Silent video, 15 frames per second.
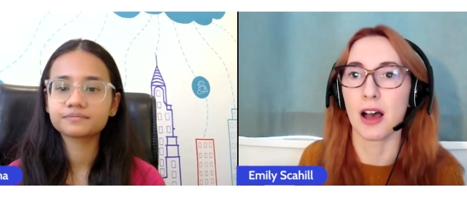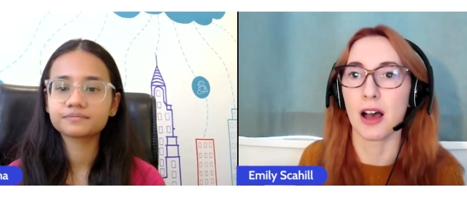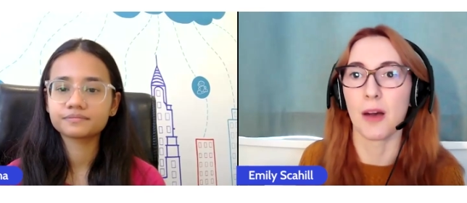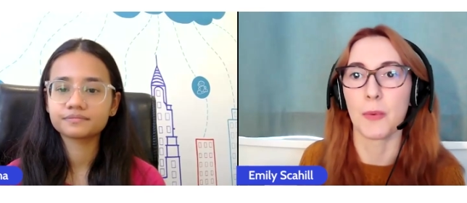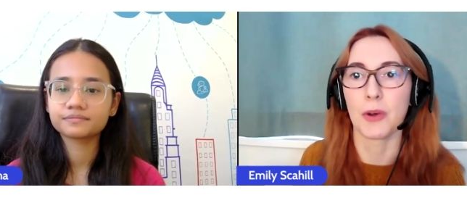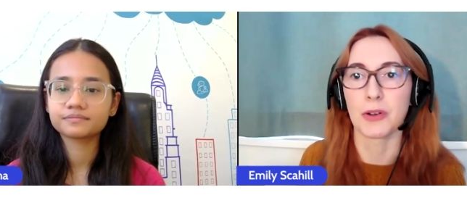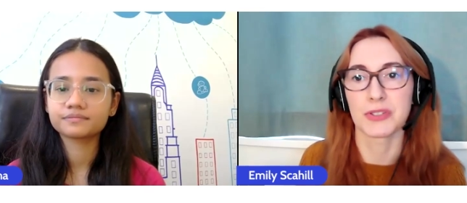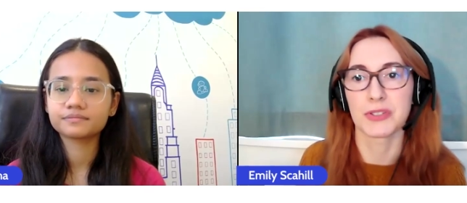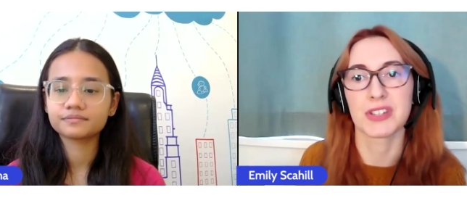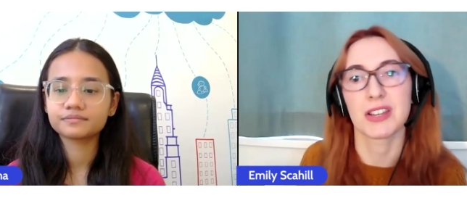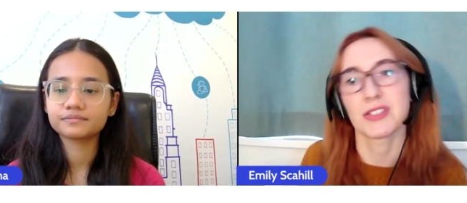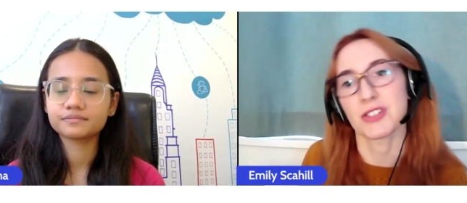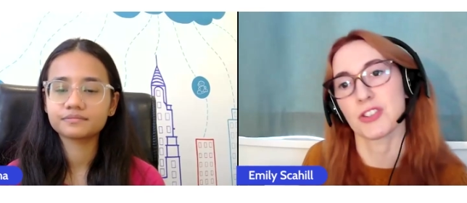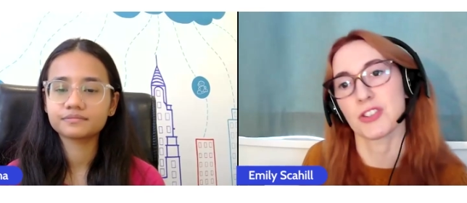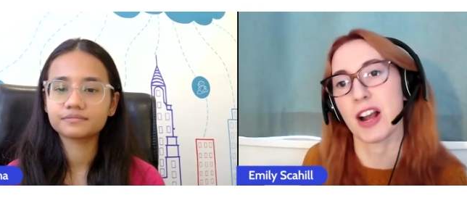Speaker 1: uh, will
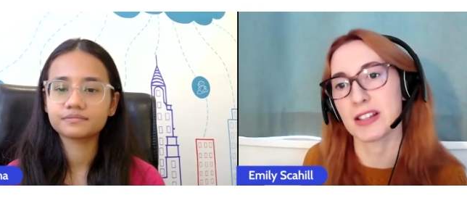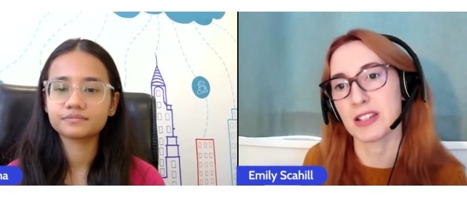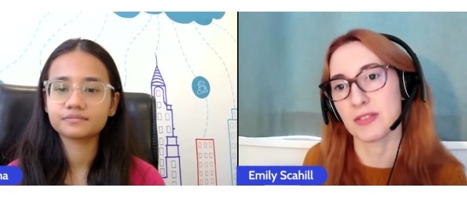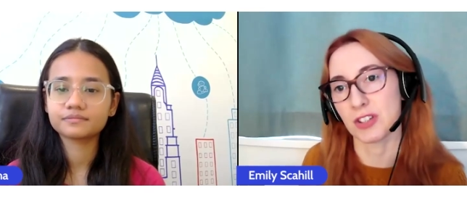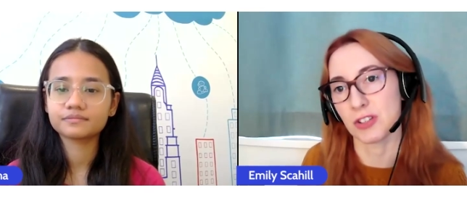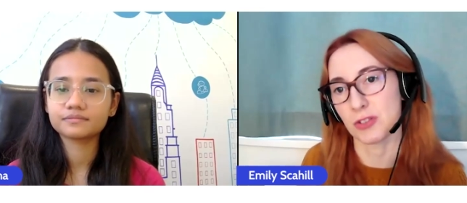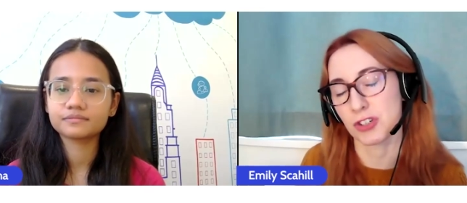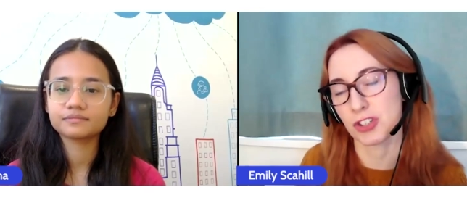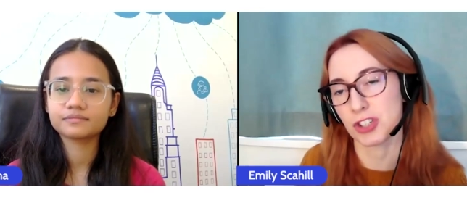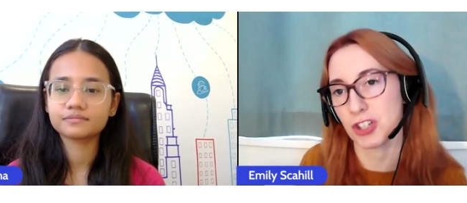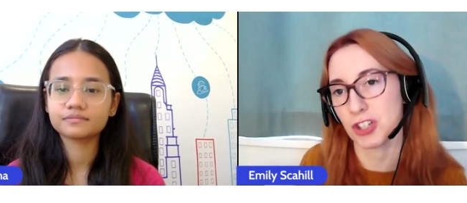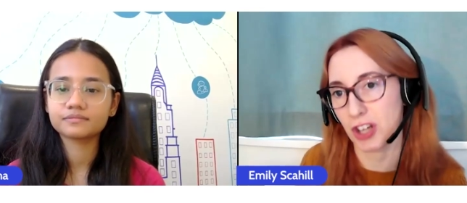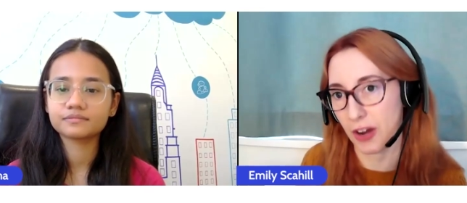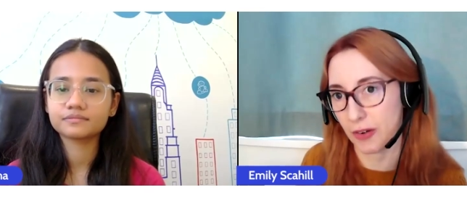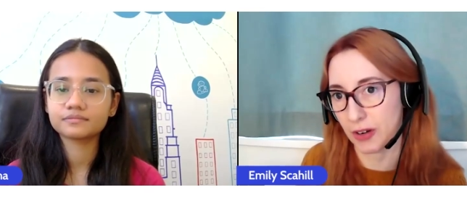see as attractive in your
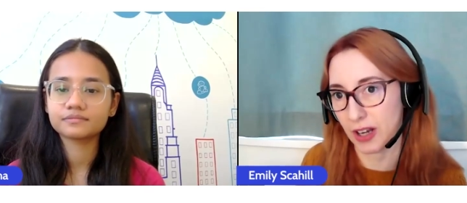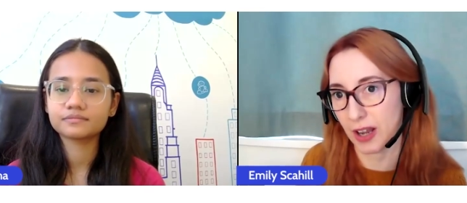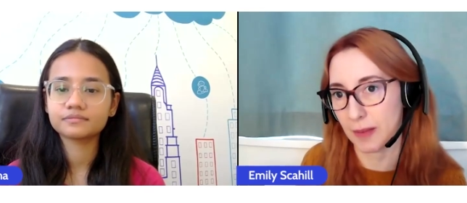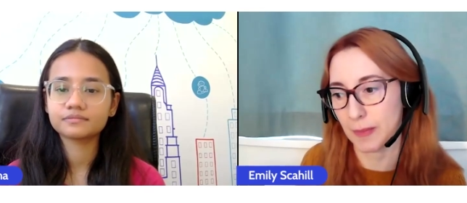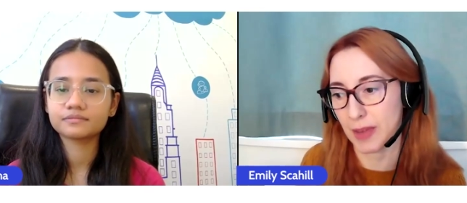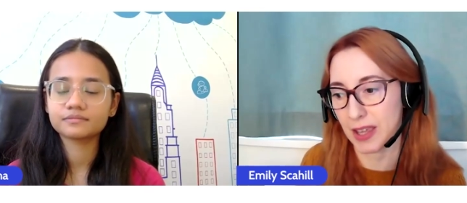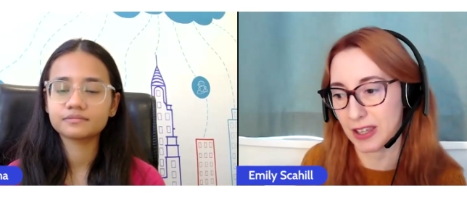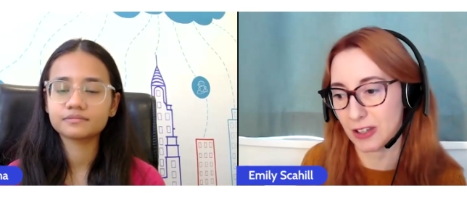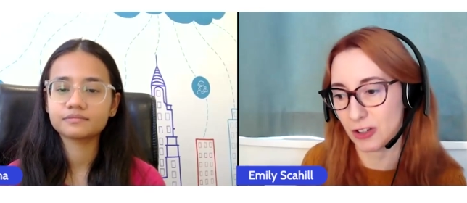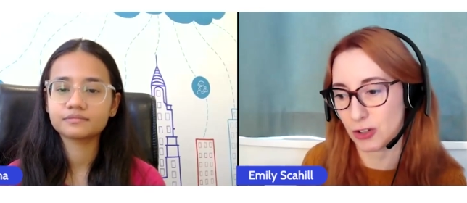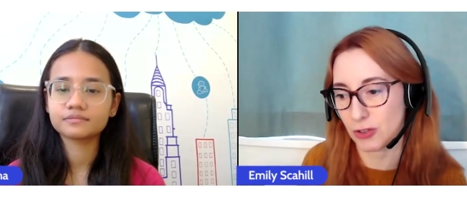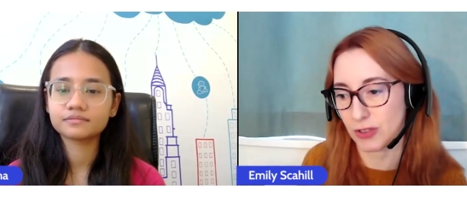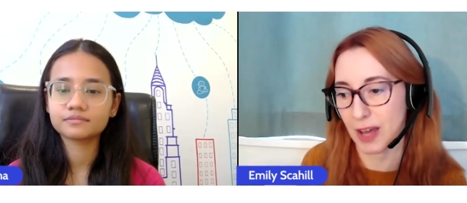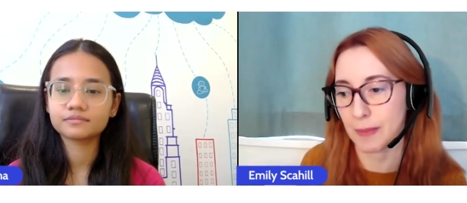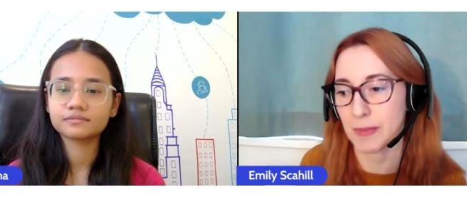studio and, and,
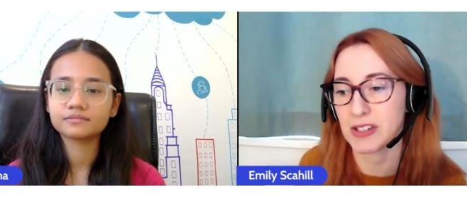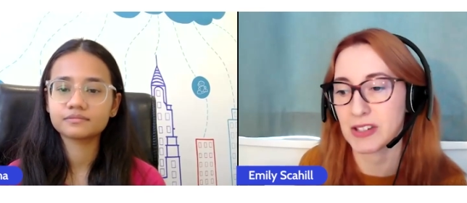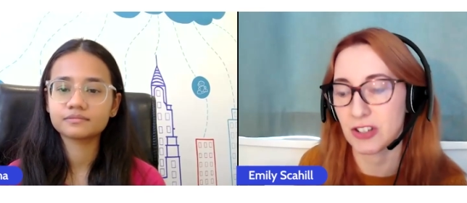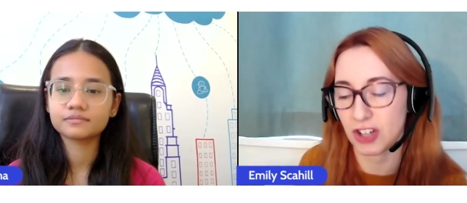making sure that